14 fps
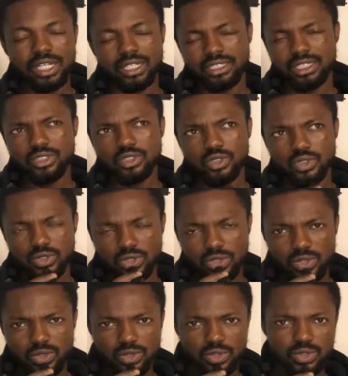And then you could
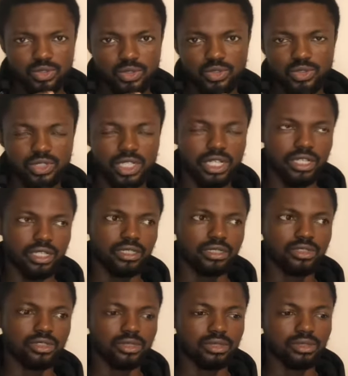also use like
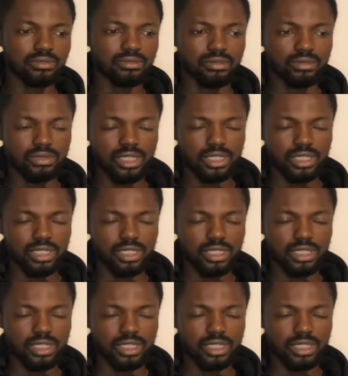some